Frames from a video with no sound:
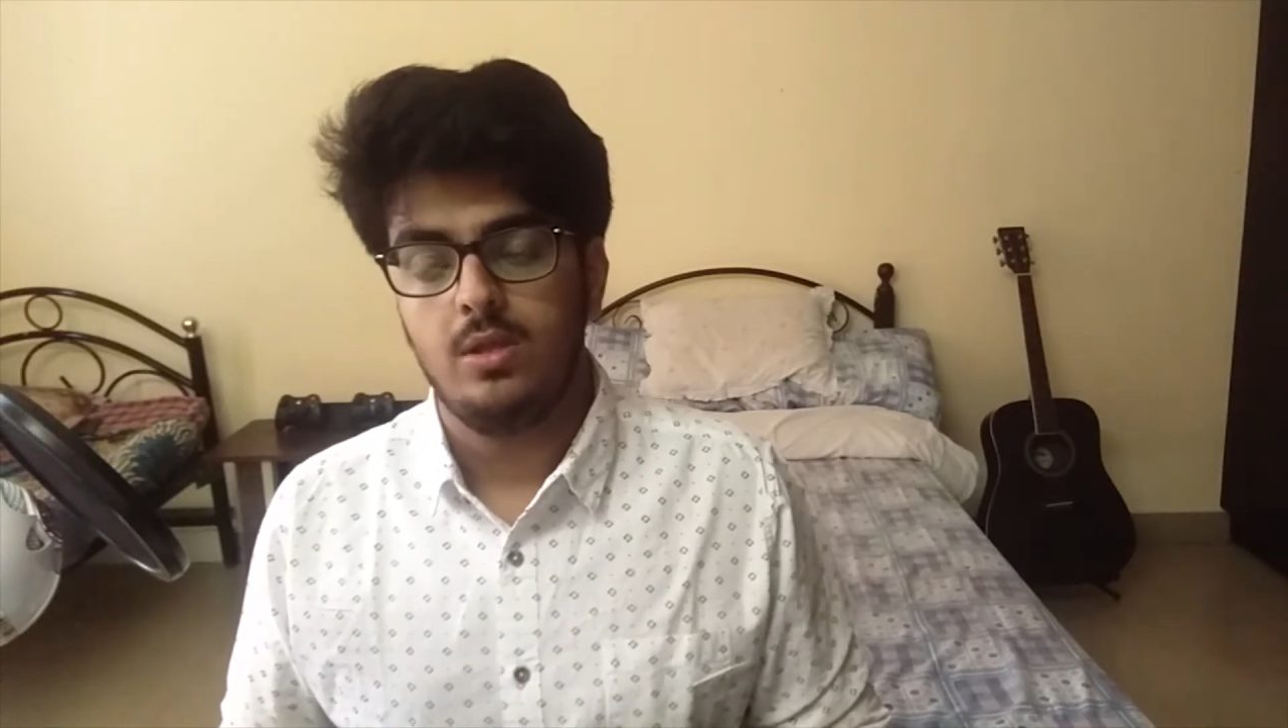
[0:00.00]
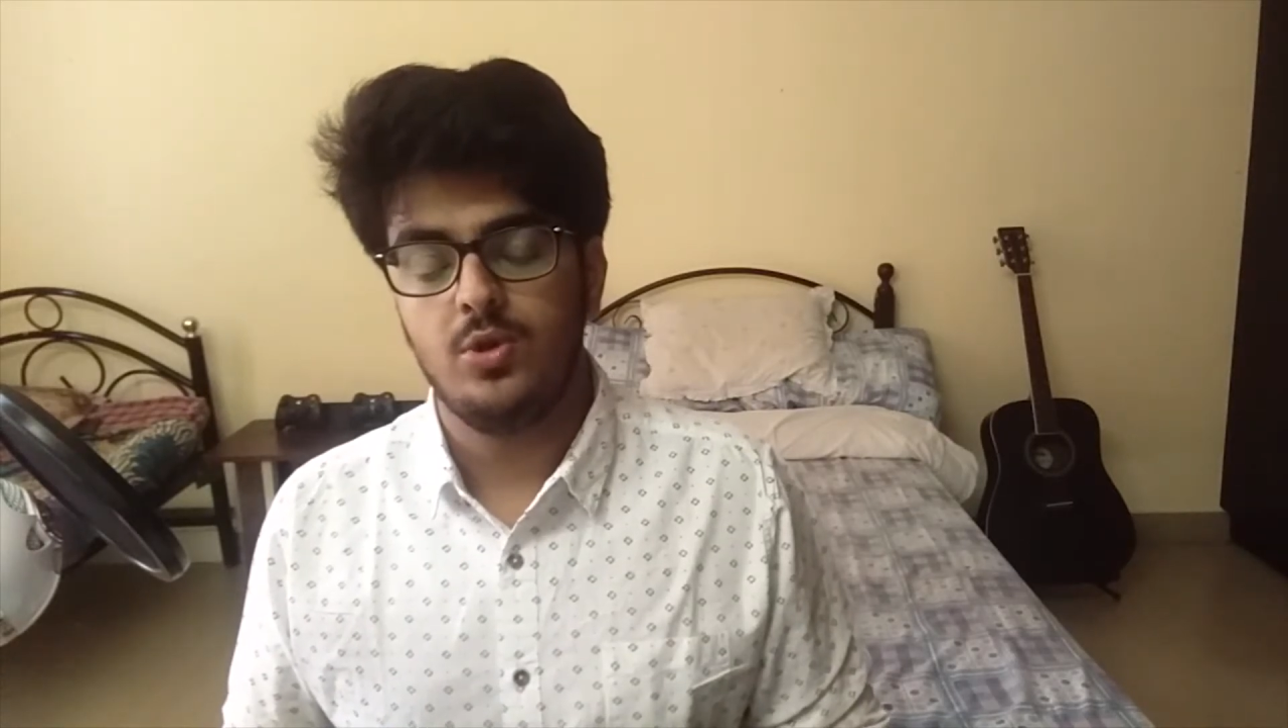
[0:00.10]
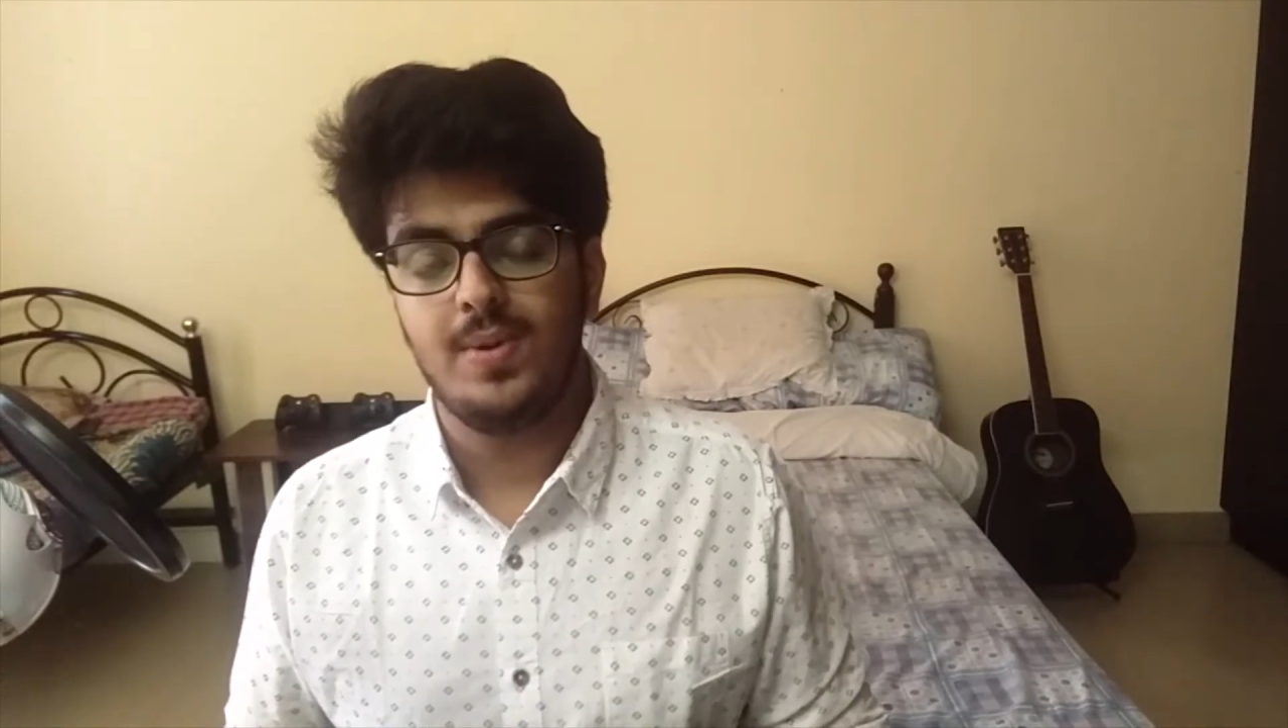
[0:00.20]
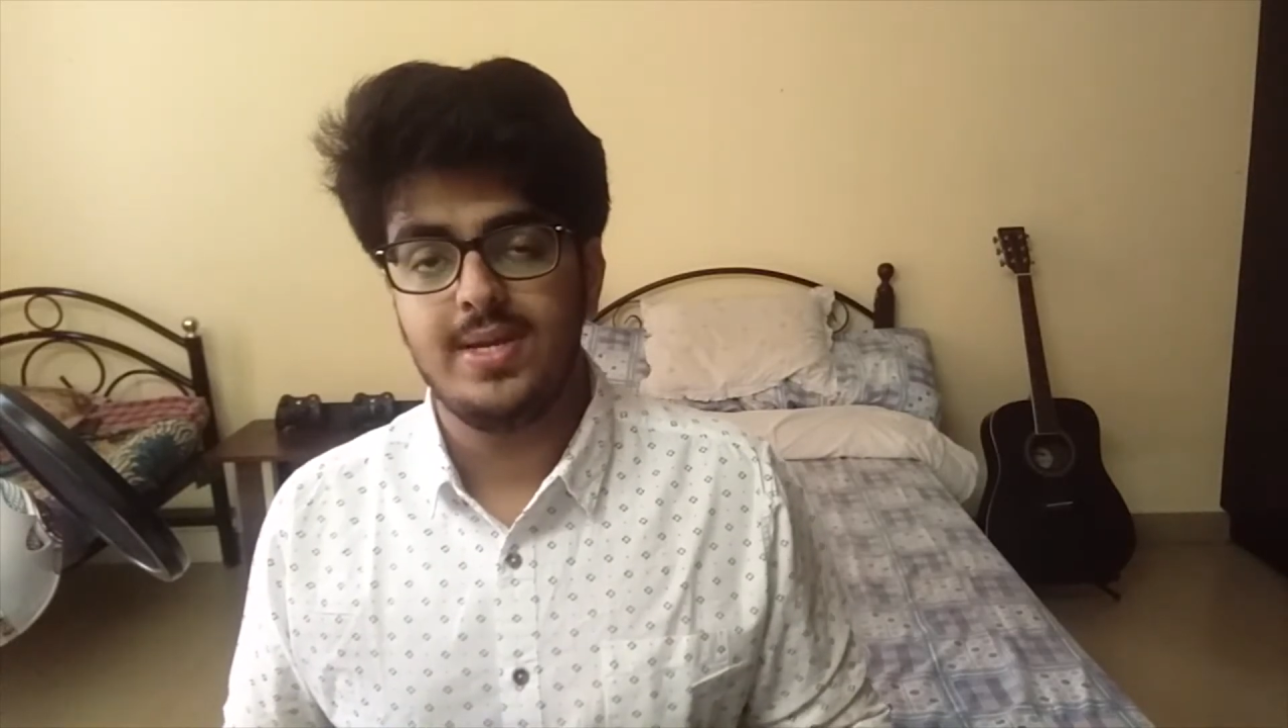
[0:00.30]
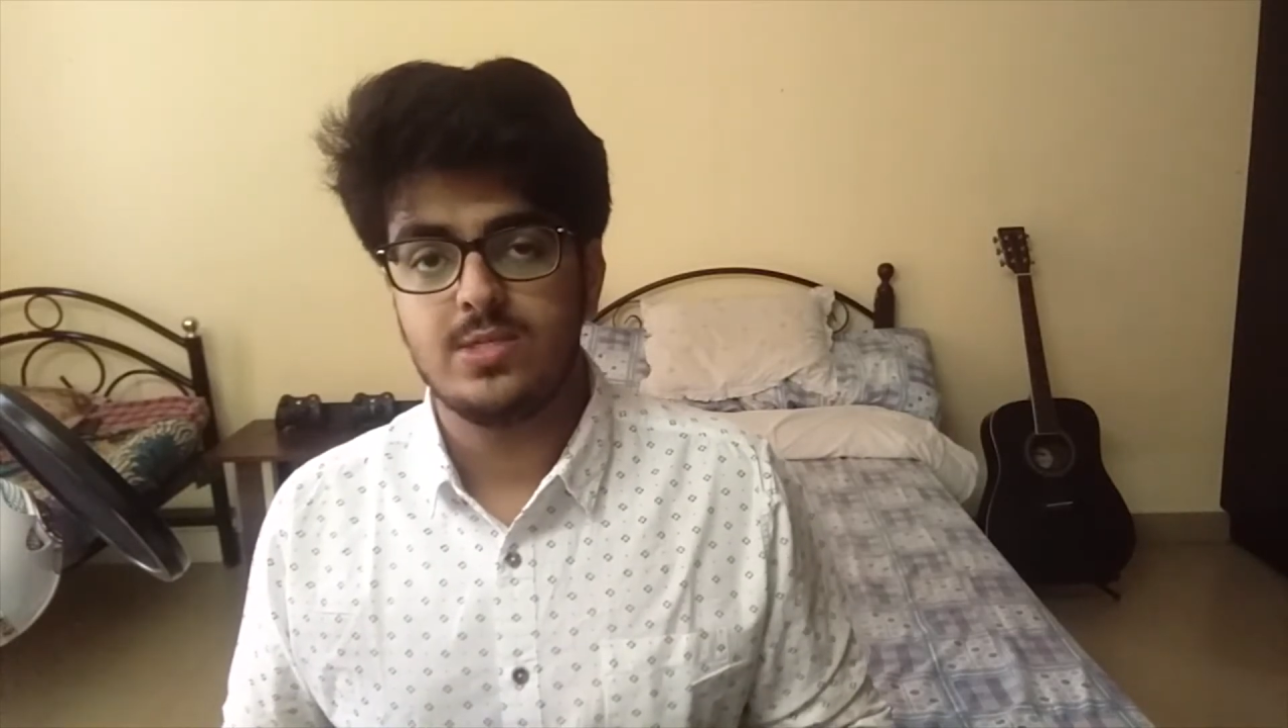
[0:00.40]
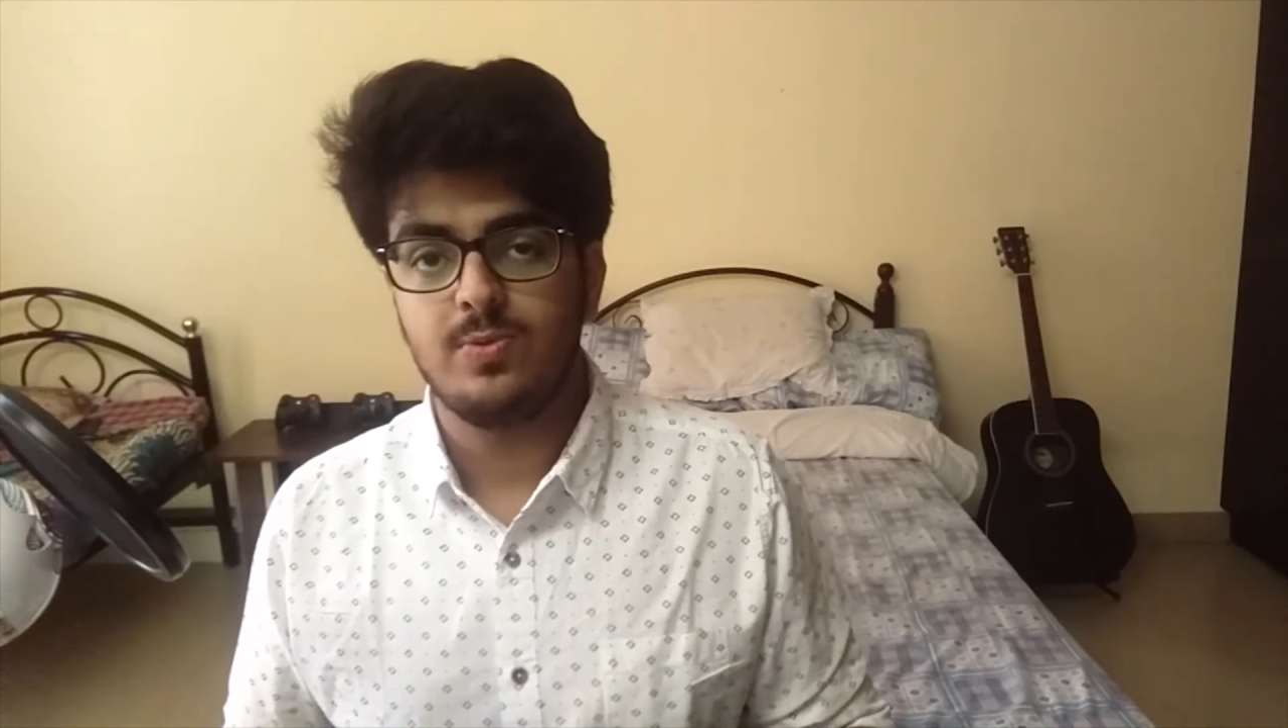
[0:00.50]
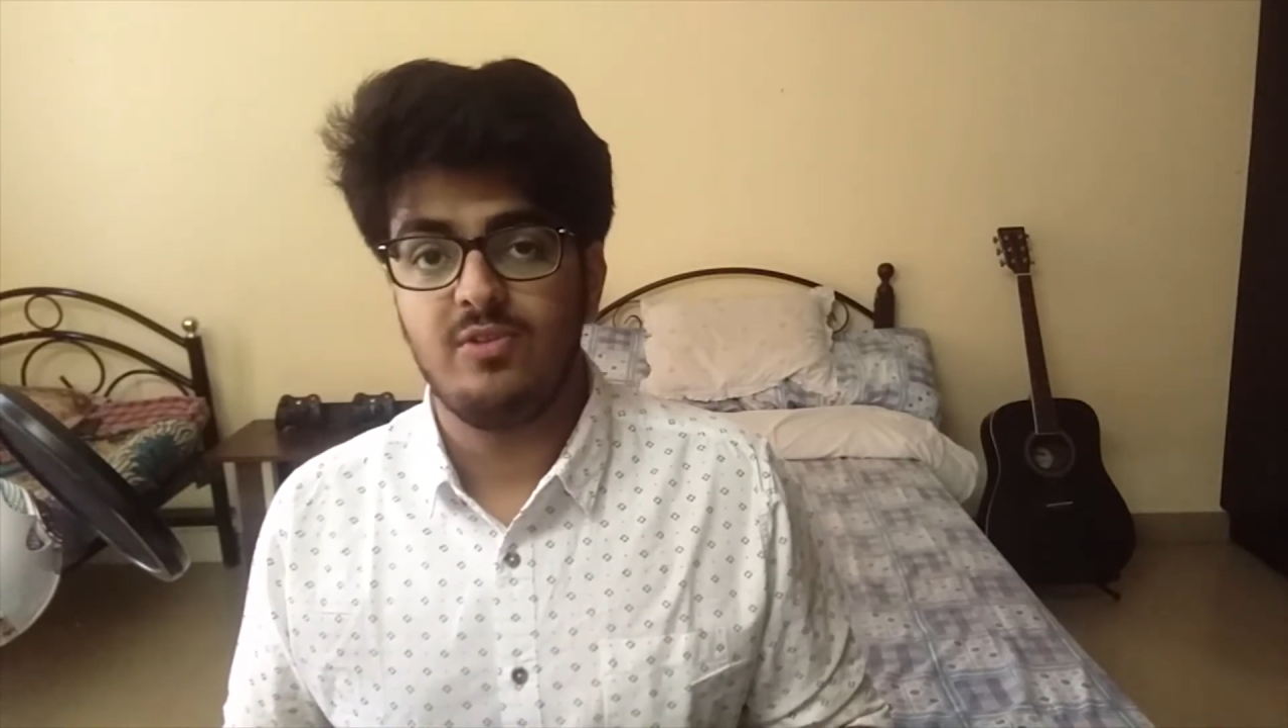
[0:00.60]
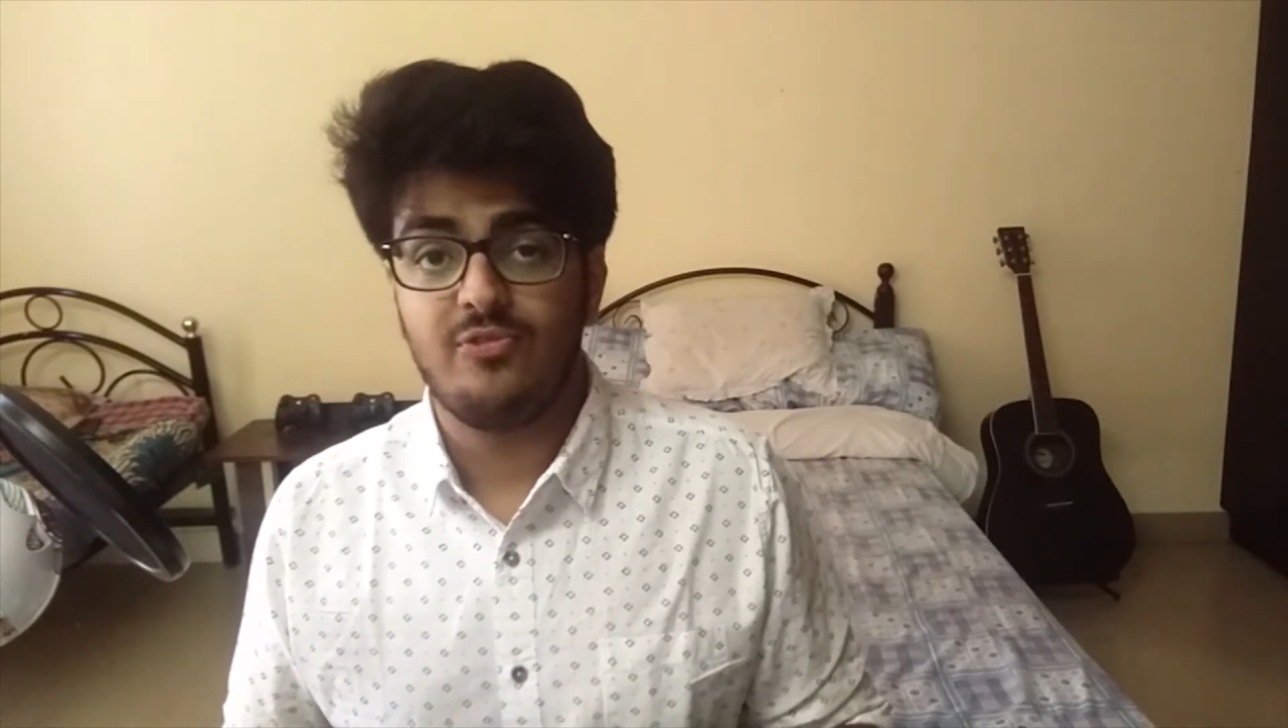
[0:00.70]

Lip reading: you might as well